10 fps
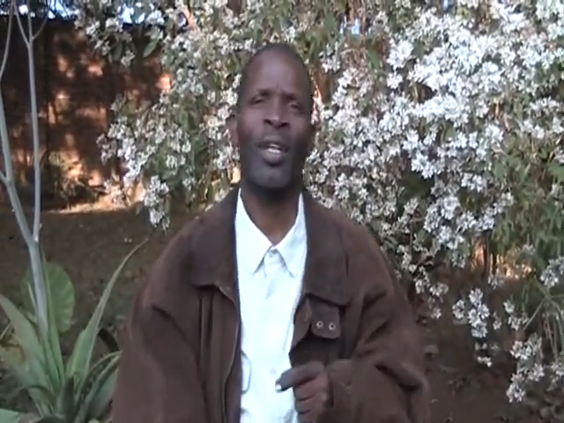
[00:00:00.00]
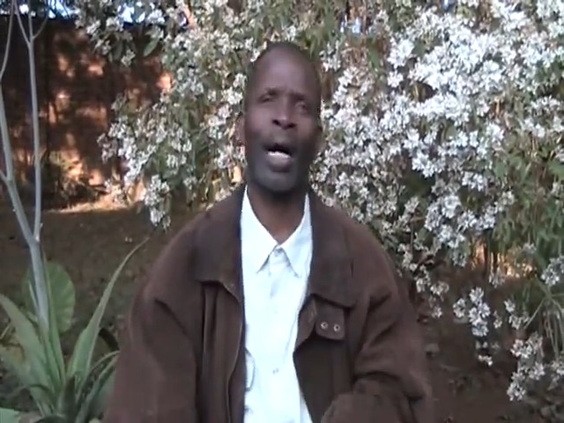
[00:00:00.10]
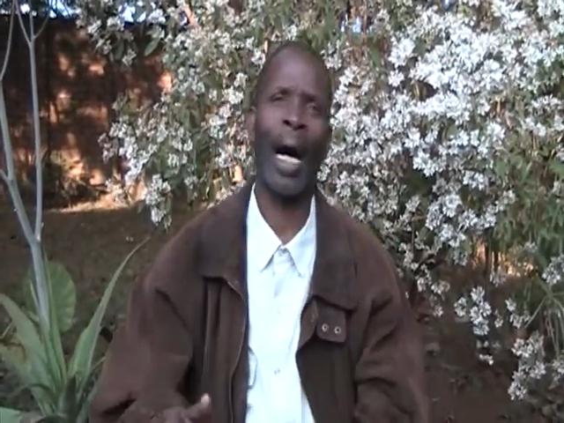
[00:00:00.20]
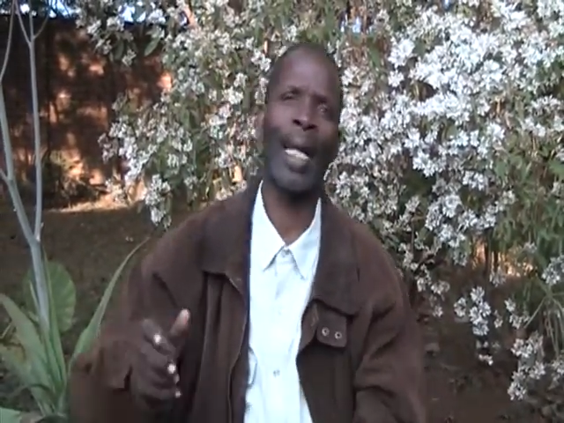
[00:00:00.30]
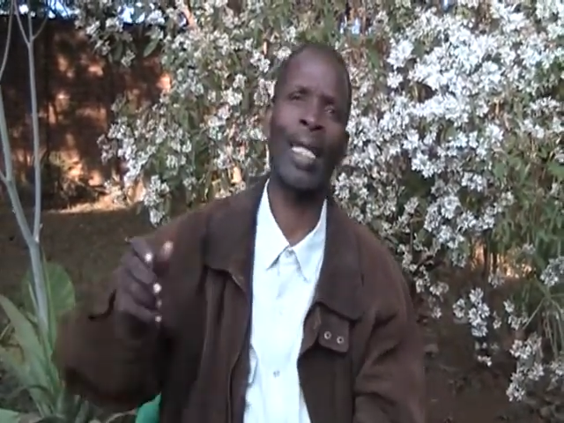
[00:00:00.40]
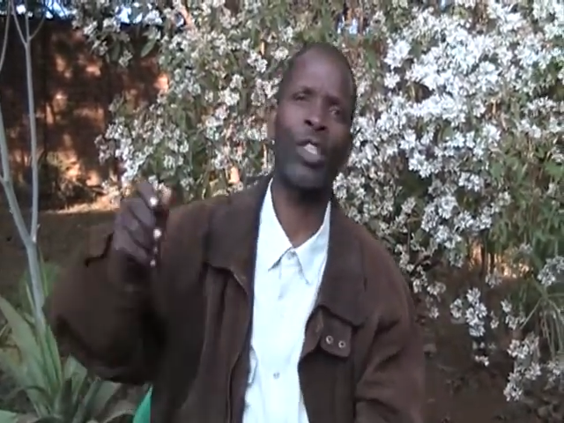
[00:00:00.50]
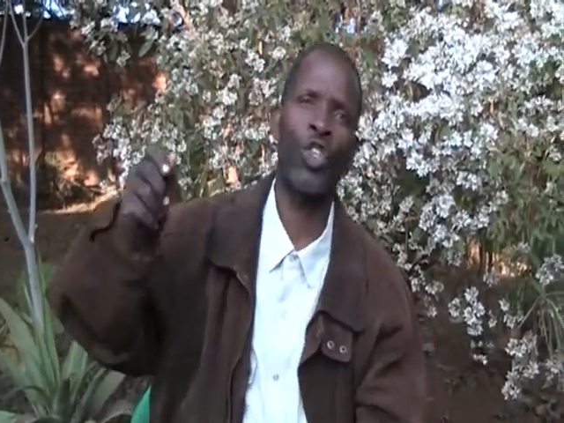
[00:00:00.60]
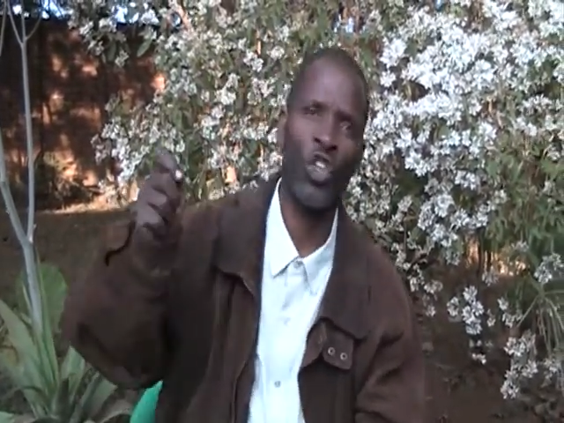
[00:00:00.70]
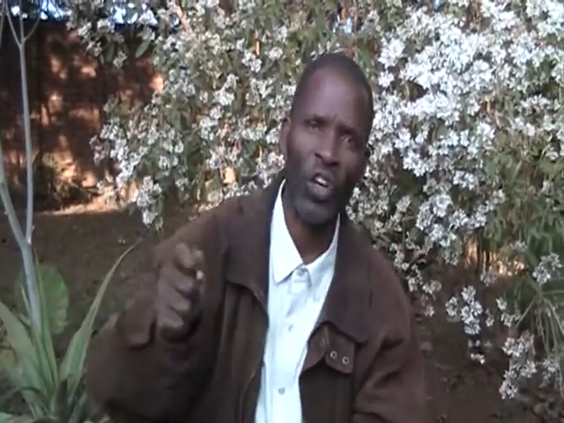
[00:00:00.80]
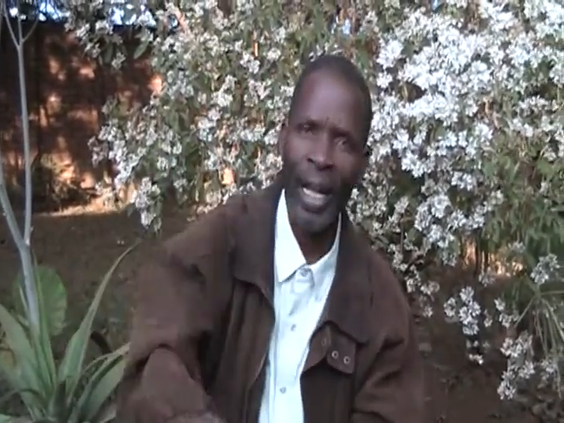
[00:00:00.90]
and
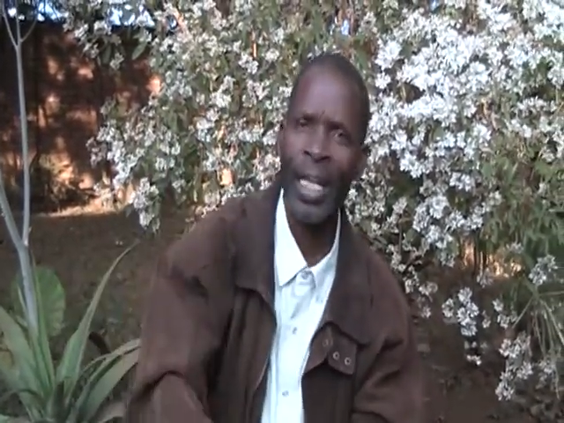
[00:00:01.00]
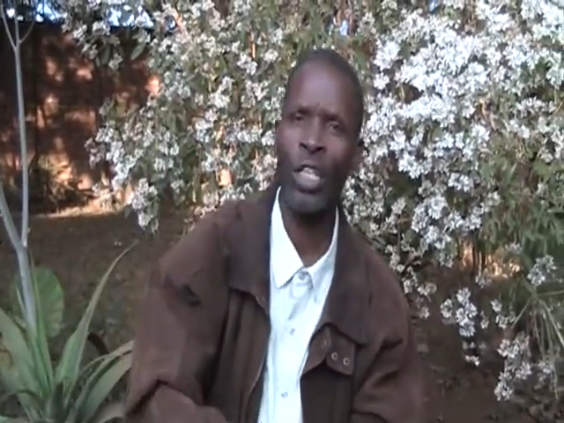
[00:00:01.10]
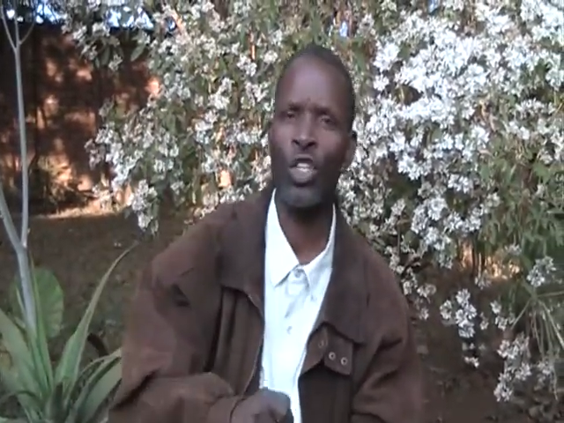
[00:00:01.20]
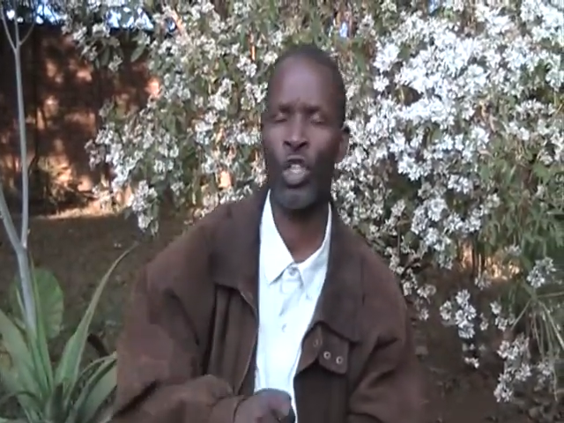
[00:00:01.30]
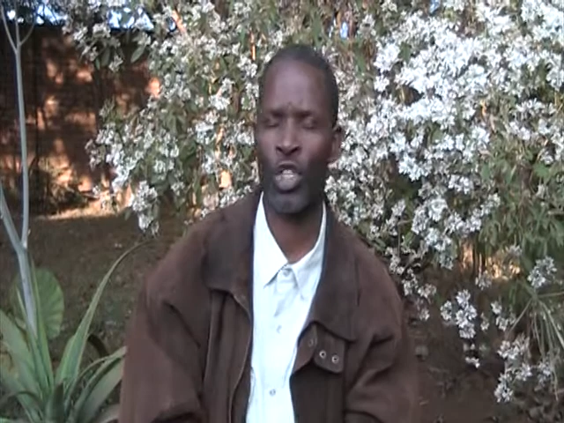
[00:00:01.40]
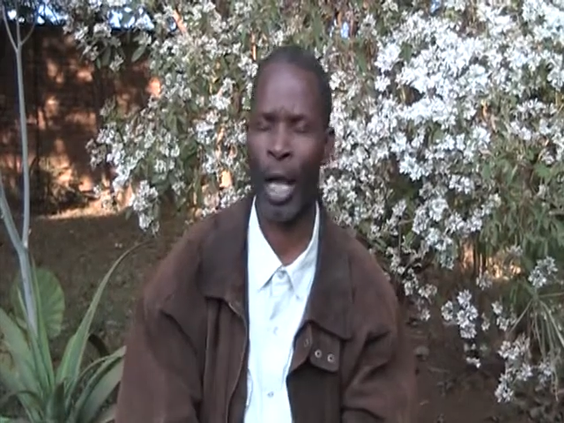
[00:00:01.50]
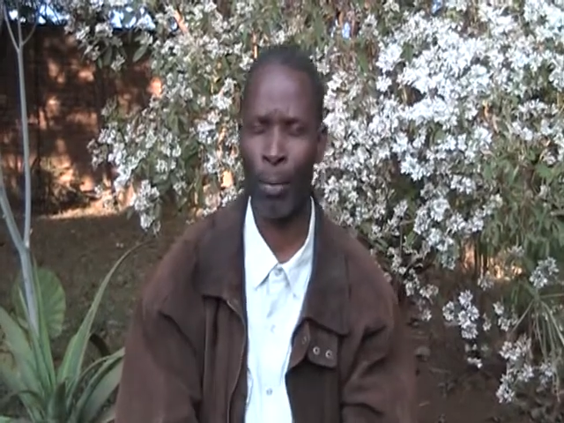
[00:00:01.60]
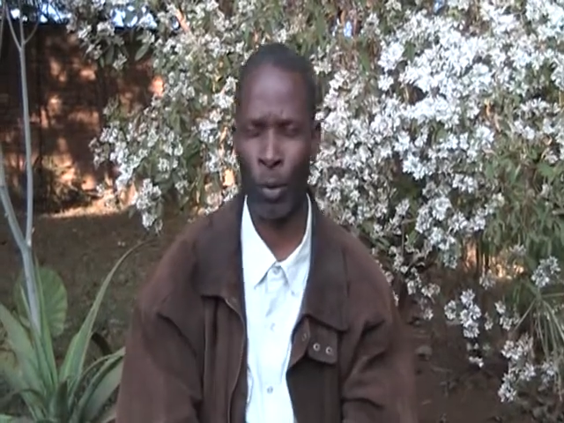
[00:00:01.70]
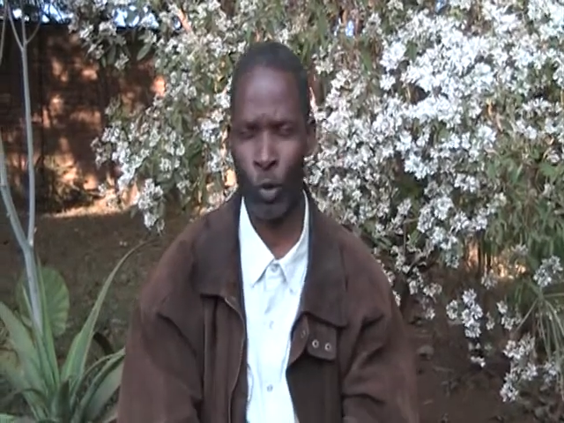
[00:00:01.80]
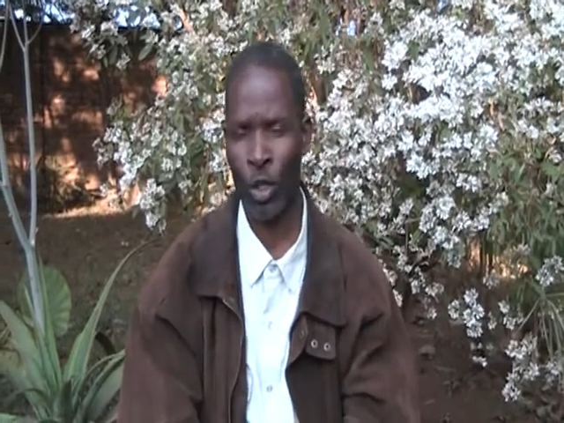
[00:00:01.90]
train disciples.